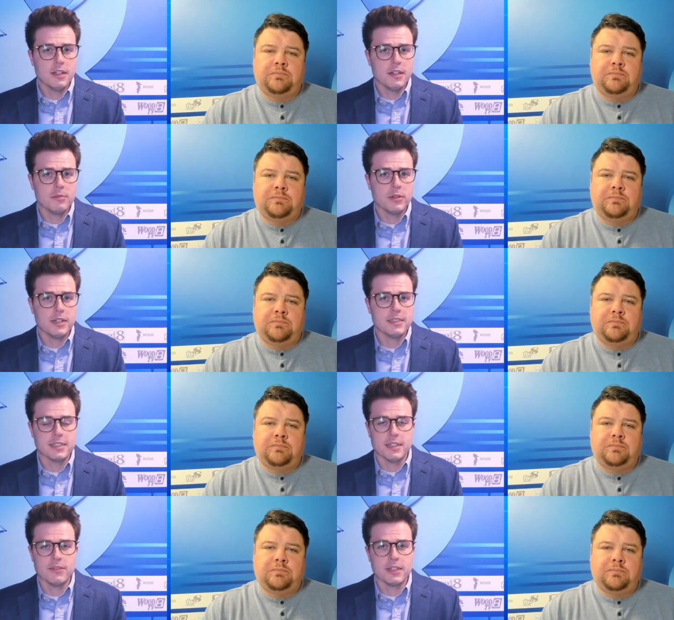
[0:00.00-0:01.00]
Speaker 1: a pretty
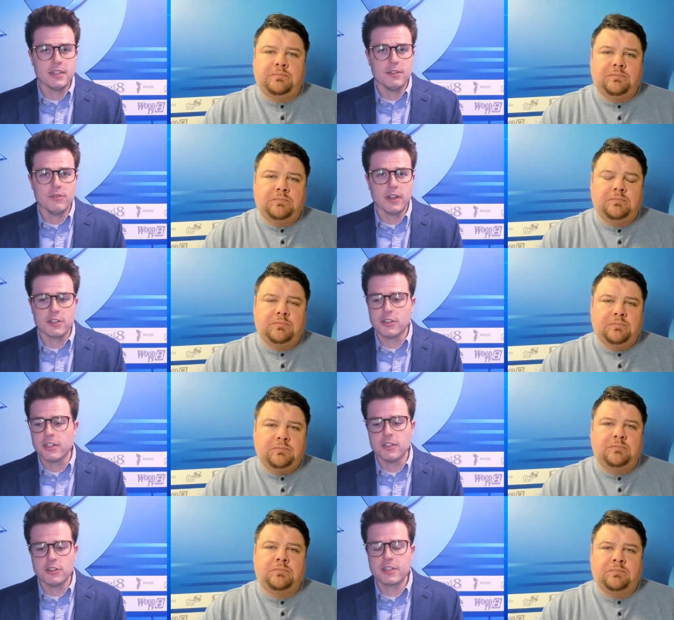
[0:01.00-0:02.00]
significant
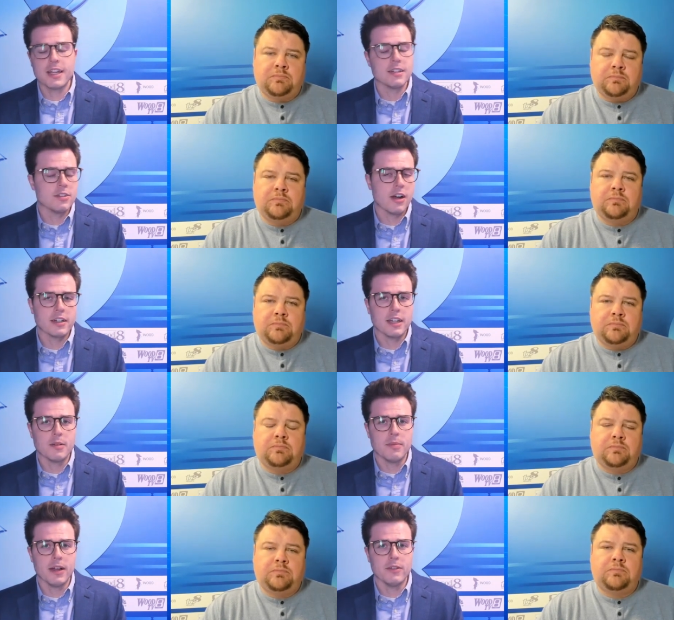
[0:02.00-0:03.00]
infection and just kind of talking
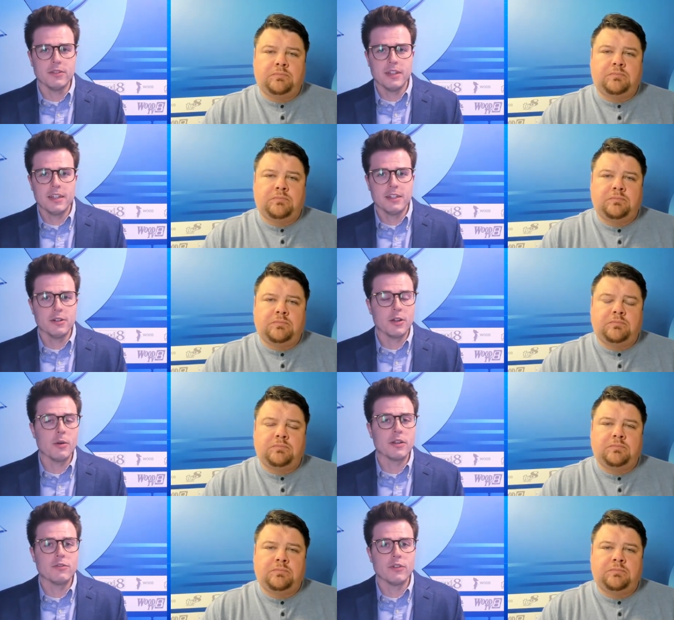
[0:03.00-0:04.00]
about you know
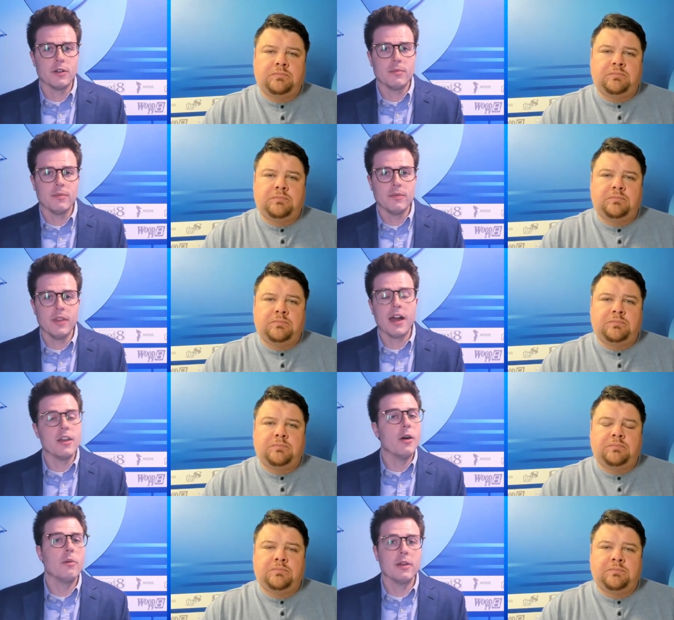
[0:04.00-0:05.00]
going from not
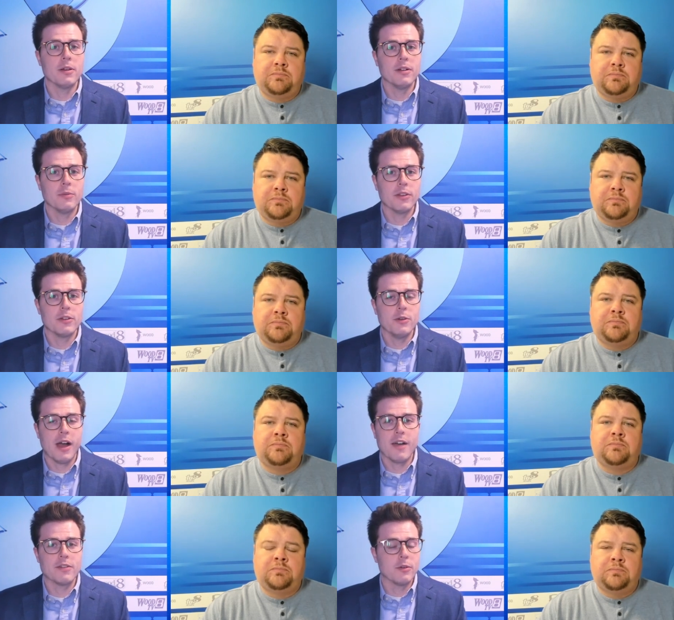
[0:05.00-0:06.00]
knowing whether you
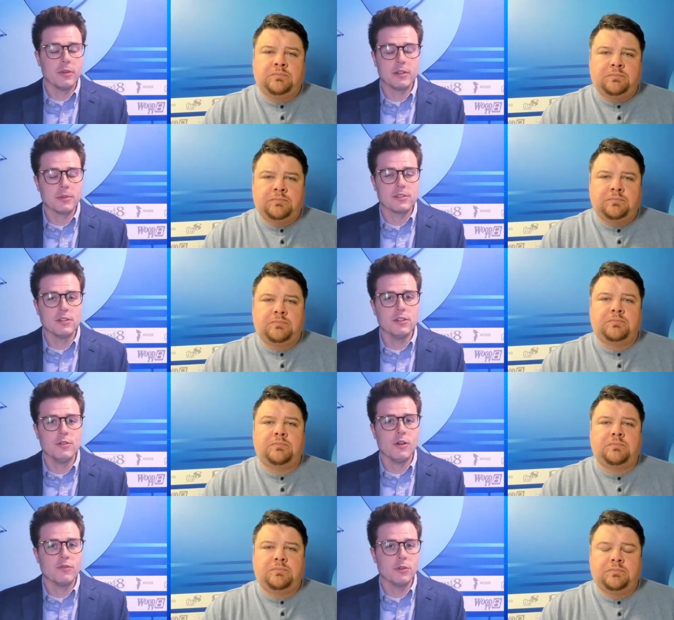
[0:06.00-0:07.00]
have it or really what to
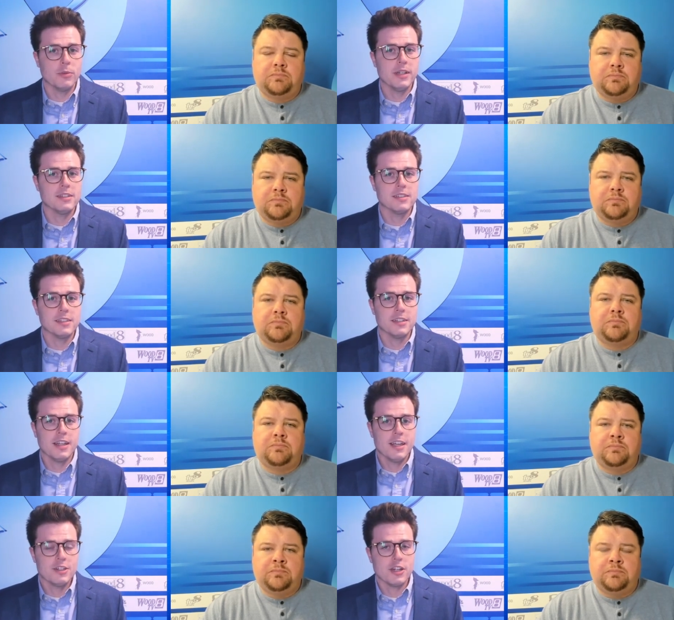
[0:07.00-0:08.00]
do for weeks and then
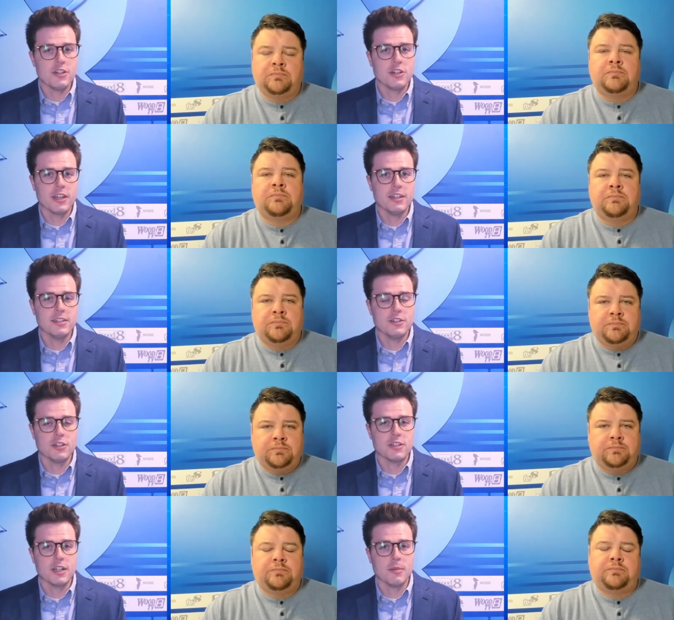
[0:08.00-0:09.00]
changing it into
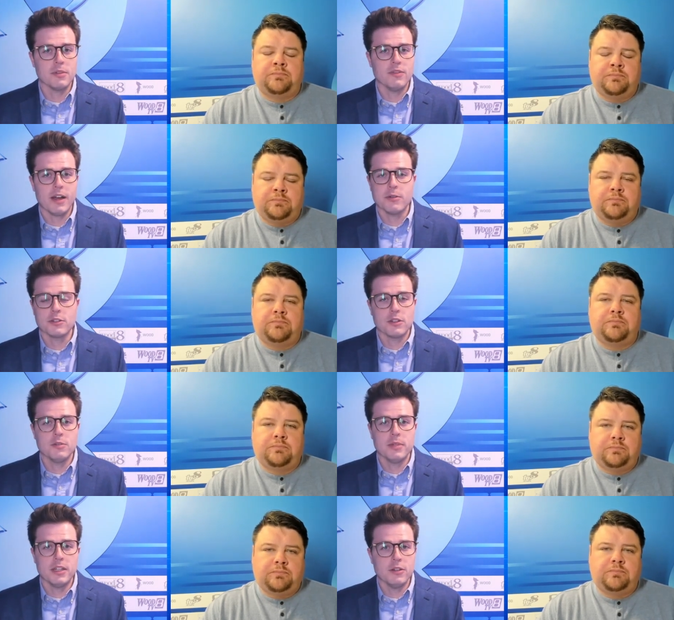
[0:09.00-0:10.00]
just a couple of hours
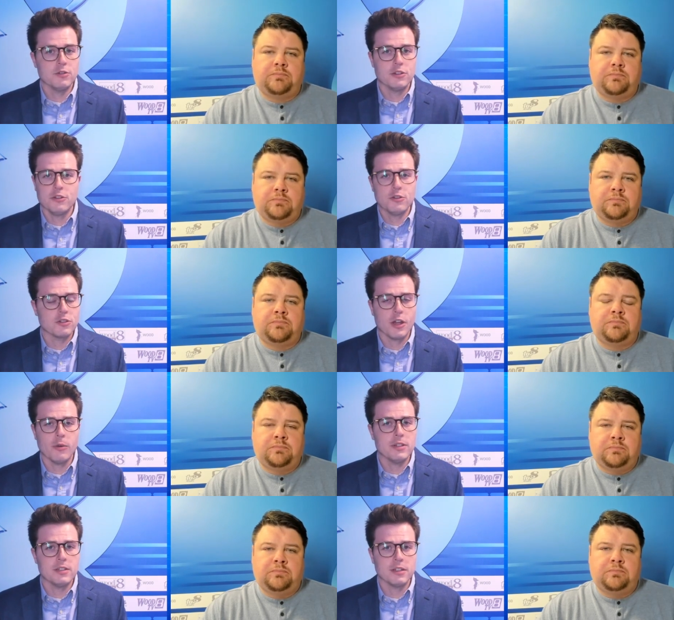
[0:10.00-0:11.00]
could be huge could you just
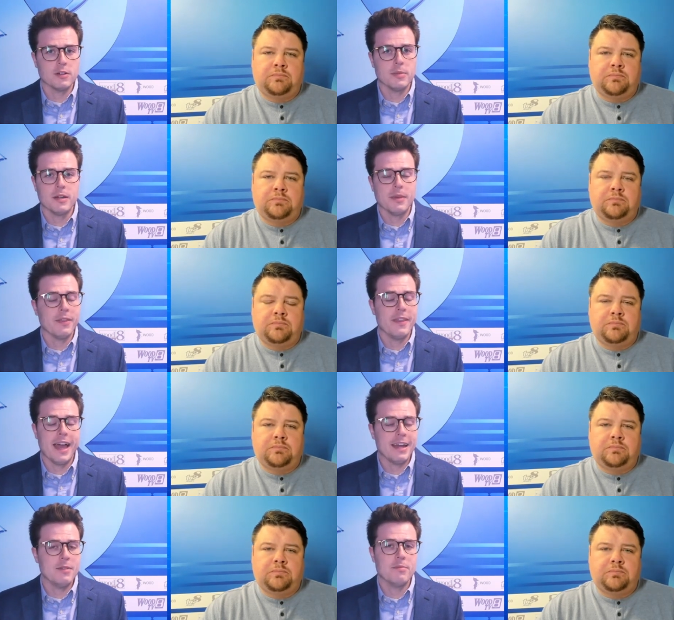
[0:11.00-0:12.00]
go into a little bit about
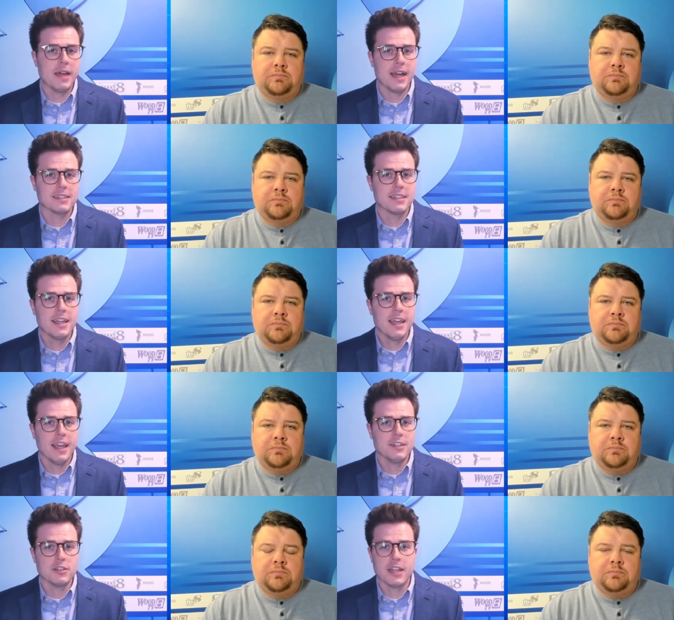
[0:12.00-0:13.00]
that impact
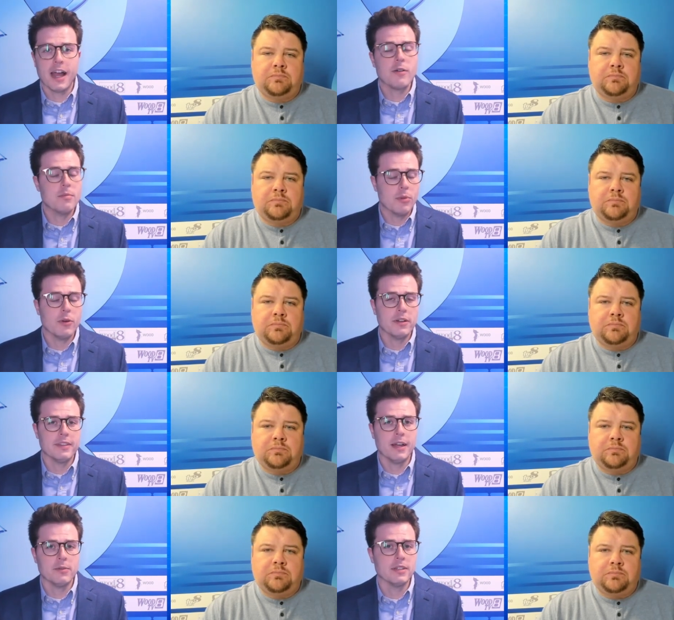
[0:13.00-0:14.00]
and just how important
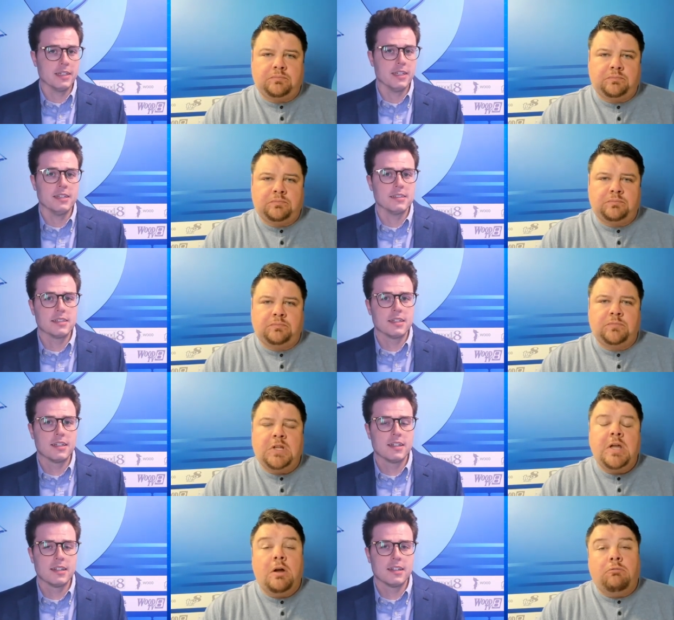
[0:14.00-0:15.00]
that really is
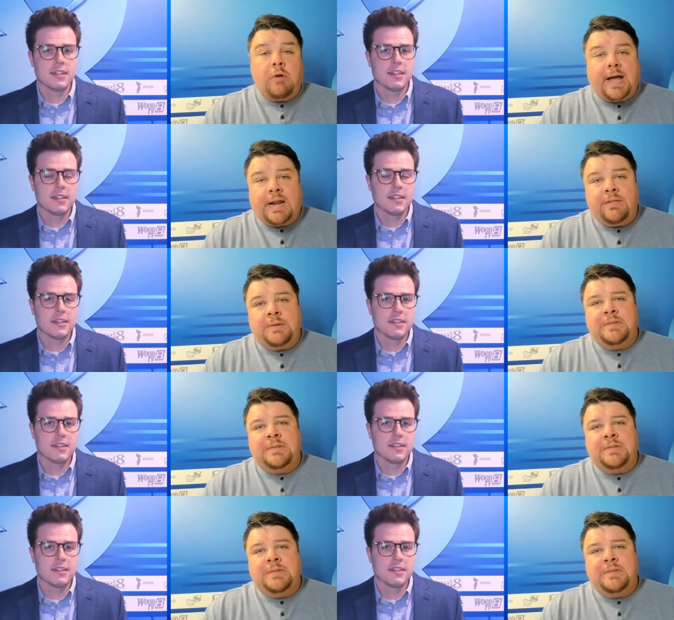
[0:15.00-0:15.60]
Speaker 2: right I mean,